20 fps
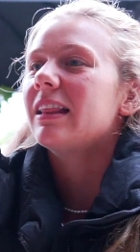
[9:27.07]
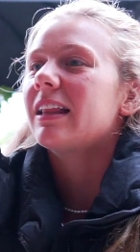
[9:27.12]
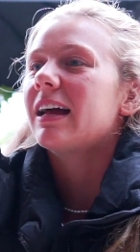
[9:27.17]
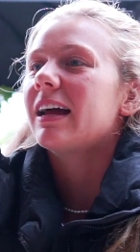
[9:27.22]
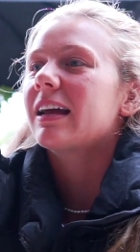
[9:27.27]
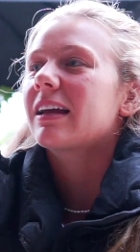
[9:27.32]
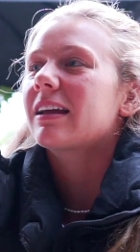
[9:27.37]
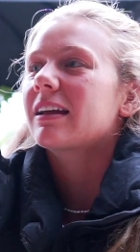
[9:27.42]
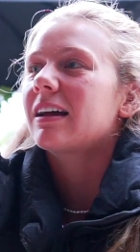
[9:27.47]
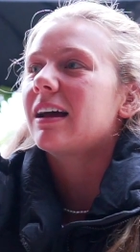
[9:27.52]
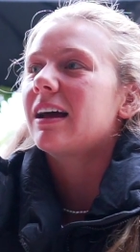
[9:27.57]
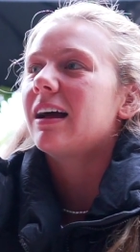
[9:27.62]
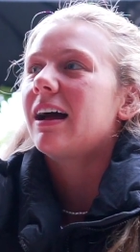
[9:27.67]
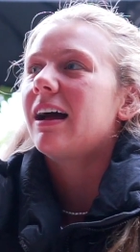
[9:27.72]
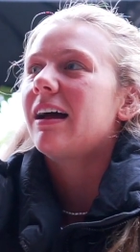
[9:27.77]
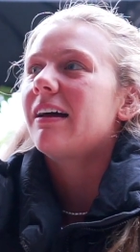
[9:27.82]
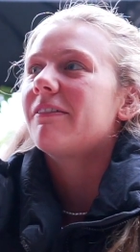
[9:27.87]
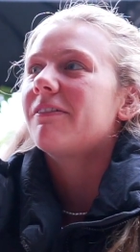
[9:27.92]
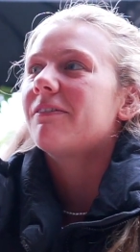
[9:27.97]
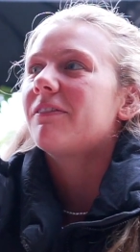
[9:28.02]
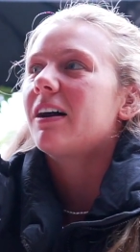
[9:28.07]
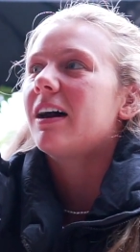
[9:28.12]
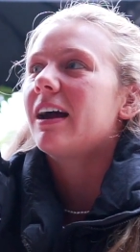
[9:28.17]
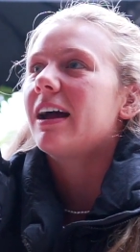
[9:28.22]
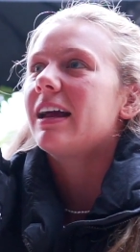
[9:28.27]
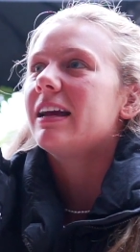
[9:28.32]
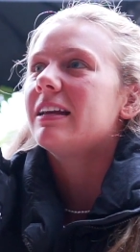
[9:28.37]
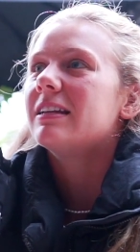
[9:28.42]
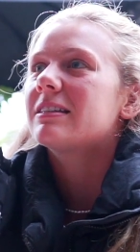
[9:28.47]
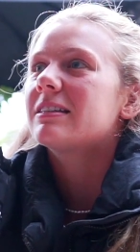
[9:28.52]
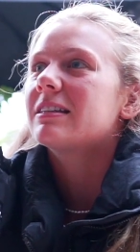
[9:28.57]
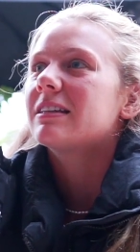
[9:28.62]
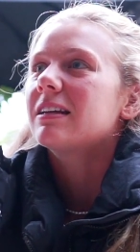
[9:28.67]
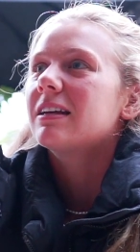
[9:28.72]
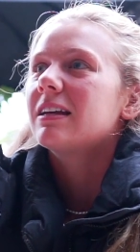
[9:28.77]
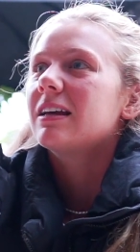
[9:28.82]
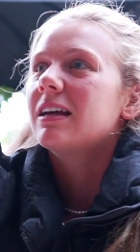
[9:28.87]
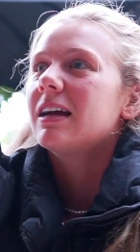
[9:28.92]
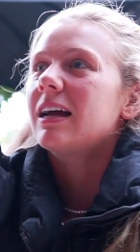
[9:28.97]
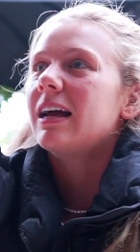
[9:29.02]
Like,
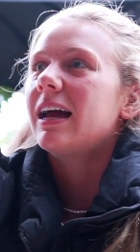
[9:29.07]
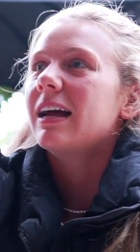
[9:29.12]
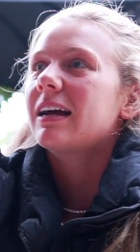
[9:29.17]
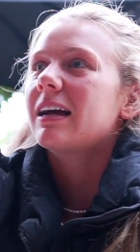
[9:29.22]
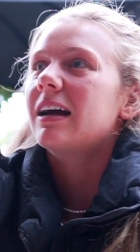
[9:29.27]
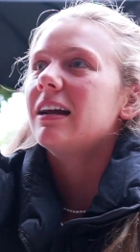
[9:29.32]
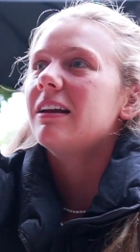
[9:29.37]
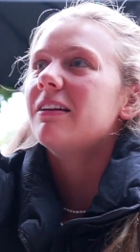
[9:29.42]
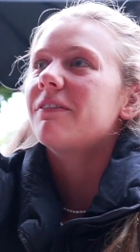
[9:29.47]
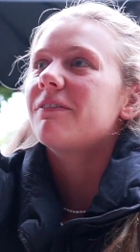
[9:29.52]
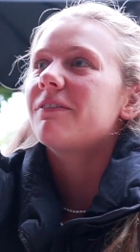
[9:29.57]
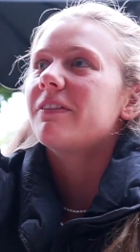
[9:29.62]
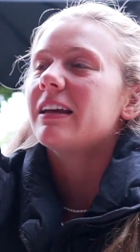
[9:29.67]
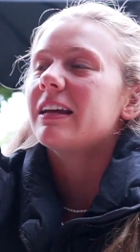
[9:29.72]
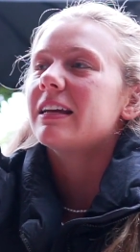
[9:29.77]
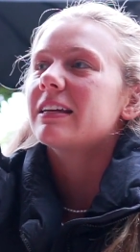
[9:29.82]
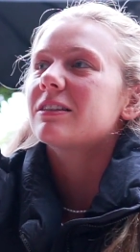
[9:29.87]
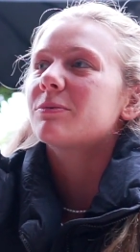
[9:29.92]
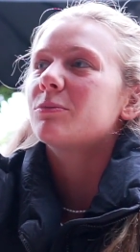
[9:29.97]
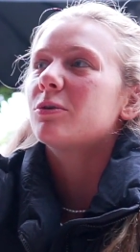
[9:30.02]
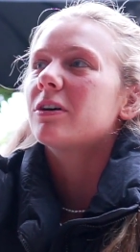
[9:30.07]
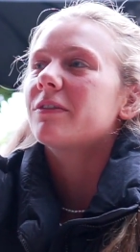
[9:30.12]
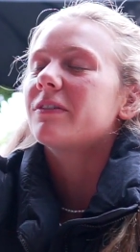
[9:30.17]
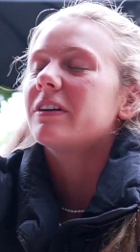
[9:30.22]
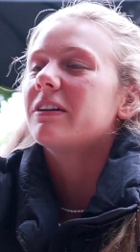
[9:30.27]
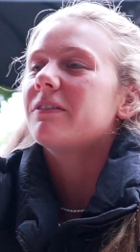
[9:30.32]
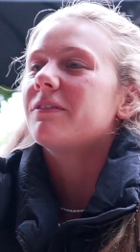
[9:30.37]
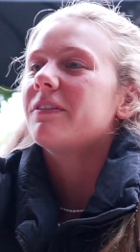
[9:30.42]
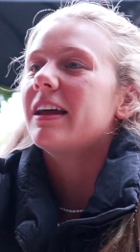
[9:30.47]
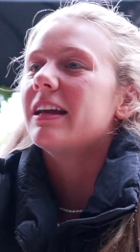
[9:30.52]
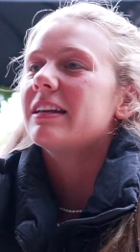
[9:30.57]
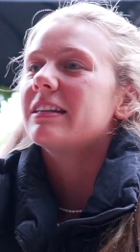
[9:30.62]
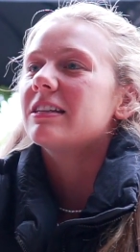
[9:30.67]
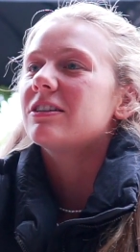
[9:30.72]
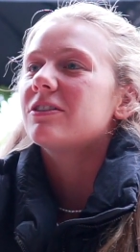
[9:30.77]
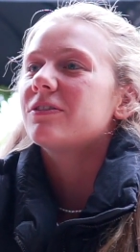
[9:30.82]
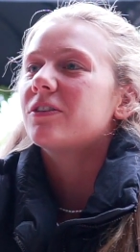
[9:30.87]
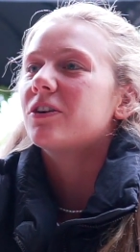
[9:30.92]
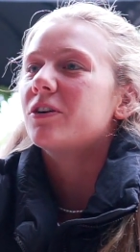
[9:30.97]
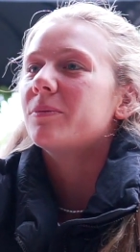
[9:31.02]
I kind of think it's more of an
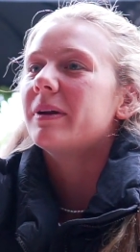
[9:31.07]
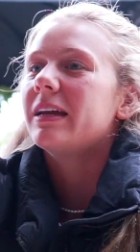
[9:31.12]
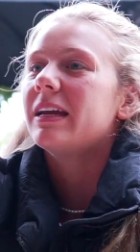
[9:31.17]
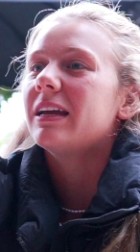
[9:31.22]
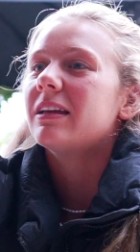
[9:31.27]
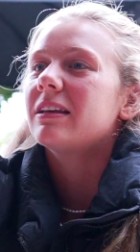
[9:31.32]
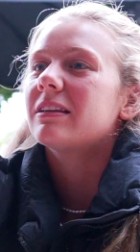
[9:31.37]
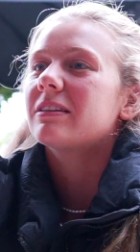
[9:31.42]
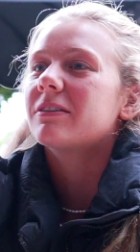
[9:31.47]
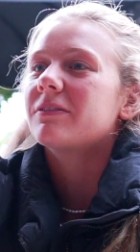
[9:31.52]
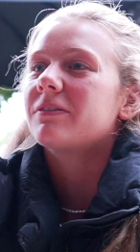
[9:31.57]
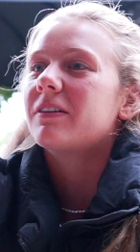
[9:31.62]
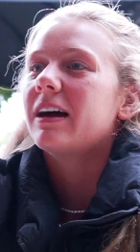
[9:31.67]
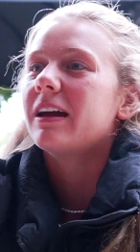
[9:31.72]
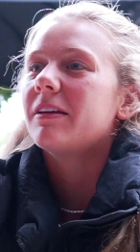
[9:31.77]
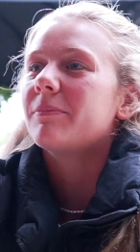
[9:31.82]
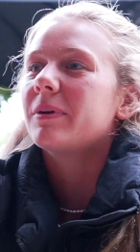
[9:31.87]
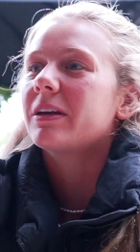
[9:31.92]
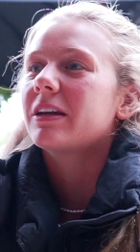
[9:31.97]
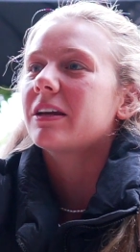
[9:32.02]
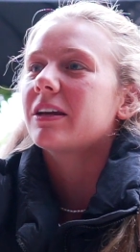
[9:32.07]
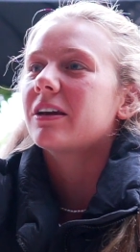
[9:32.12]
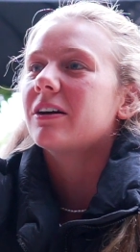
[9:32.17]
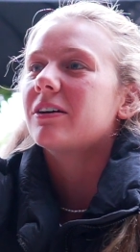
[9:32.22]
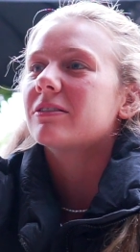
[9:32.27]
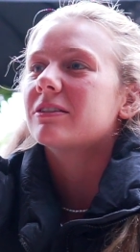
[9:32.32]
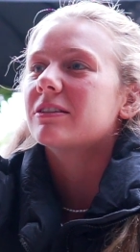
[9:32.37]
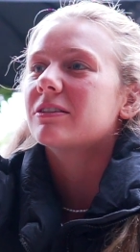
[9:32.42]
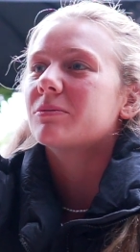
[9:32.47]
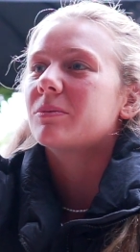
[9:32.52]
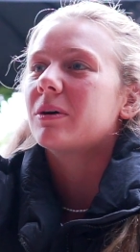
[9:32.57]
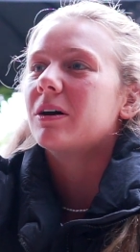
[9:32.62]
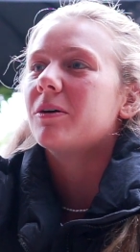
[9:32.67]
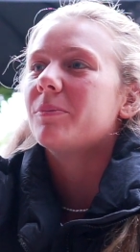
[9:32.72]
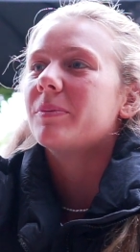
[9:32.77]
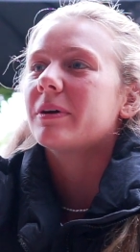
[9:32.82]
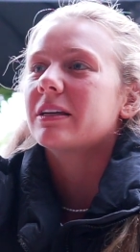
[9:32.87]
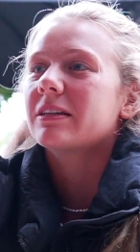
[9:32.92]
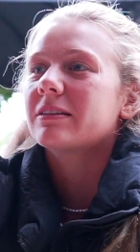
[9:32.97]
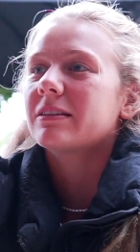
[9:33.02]
advantage for me to fight bigger girls as well
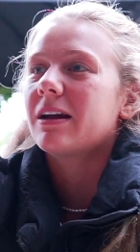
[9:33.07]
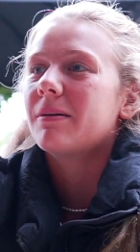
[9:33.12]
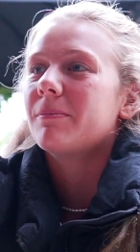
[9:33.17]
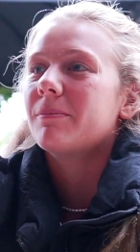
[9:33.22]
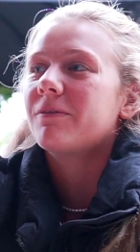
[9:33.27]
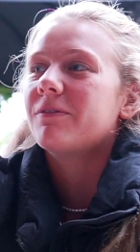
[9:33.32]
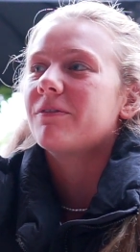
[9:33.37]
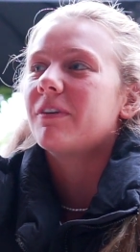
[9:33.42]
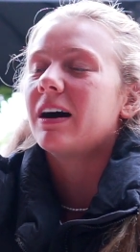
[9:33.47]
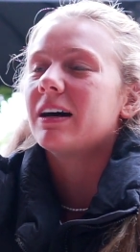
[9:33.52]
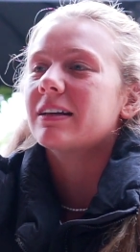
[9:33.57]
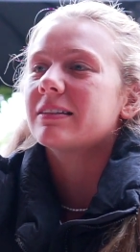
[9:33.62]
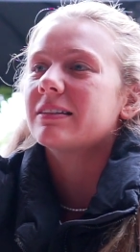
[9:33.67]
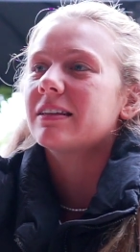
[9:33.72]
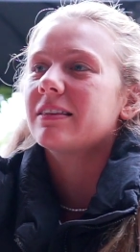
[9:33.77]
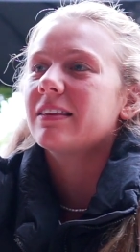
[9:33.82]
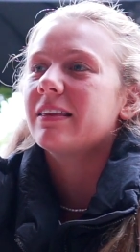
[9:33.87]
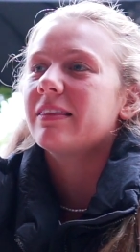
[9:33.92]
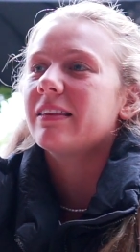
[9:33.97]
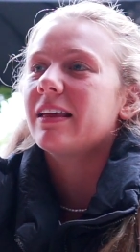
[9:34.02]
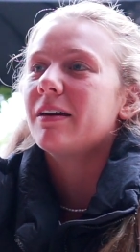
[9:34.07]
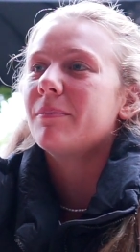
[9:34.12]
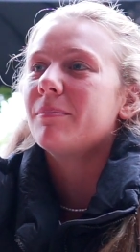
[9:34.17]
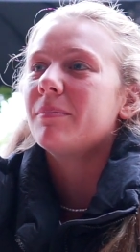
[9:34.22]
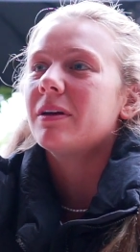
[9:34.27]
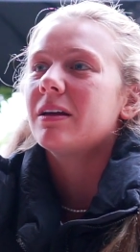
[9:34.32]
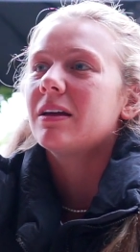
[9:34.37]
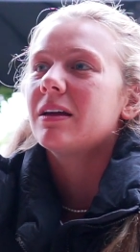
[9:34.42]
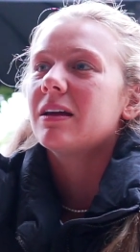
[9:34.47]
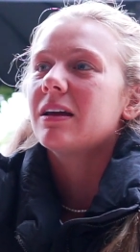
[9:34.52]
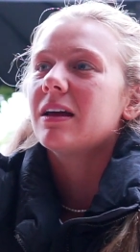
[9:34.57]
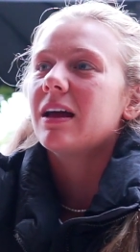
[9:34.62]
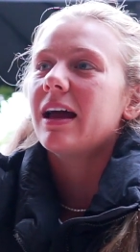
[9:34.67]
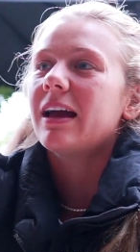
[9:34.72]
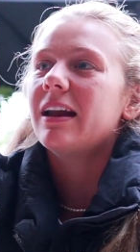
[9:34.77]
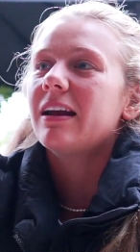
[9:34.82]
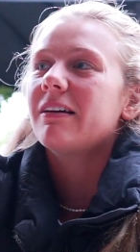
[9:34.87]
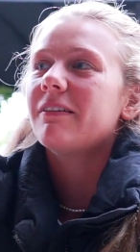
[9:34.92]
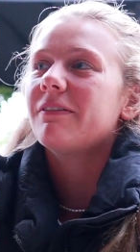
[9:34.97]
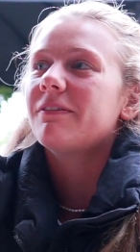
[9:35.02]
because I'm faster than them
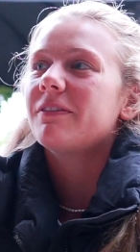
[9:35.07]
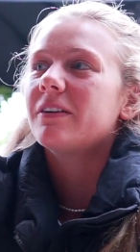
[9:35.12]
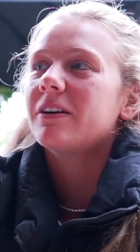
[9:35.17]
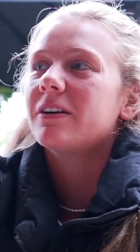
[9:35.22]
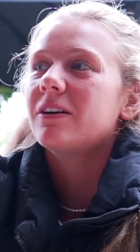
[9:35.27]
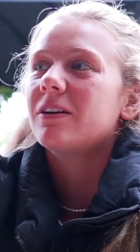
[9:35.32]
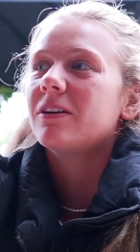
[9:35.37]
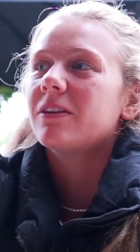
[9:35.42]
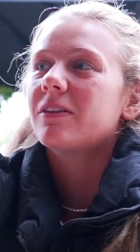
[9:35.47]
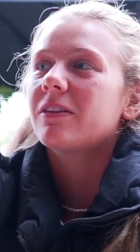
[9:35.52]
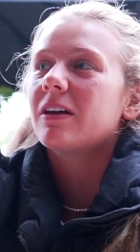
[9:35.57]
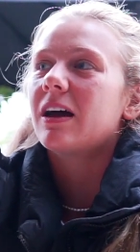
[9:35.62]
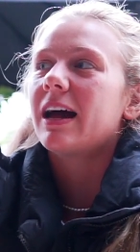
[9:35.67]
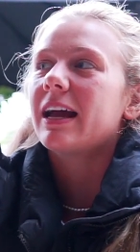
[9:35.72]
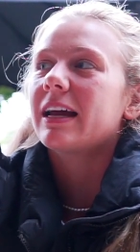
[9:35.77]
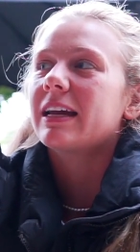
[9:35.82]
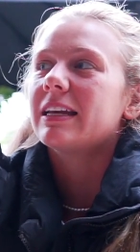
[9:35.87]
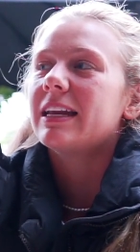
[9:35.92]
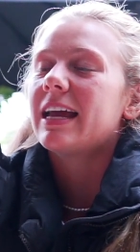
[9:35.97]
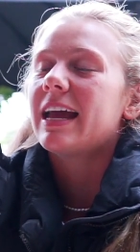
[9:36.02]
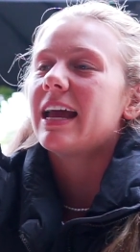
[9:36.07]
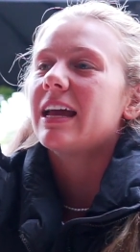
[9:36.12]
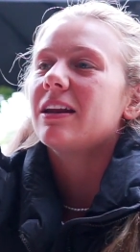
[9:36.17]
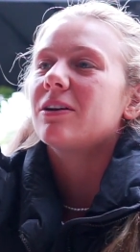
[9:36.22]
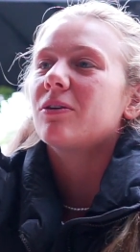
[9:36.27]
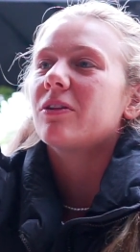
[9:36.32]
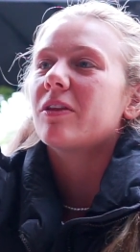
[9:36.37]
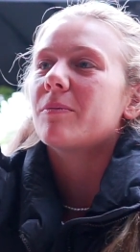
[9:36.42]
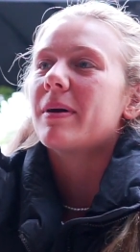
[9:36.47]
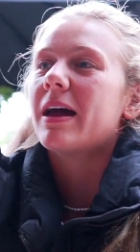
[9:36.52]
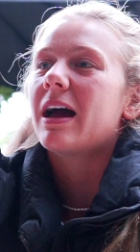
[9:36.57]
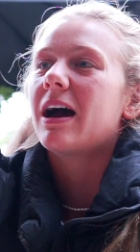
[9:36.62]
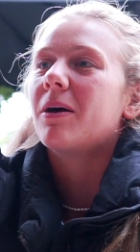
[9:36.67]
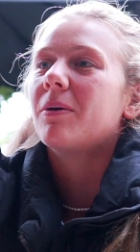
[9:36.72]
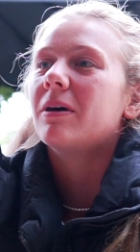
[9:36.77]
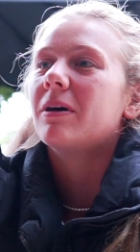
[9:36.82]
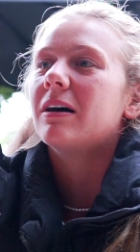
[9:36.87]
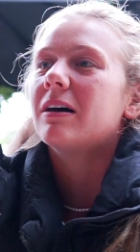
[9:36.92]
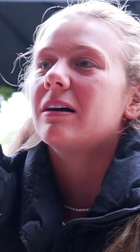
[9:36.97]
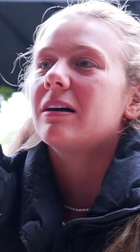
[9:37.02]
and I feel that I can handle the
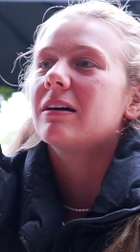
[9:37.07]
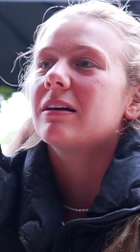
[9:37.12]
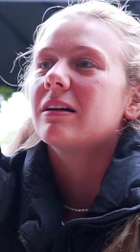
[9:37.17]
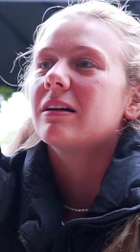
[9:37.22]
power.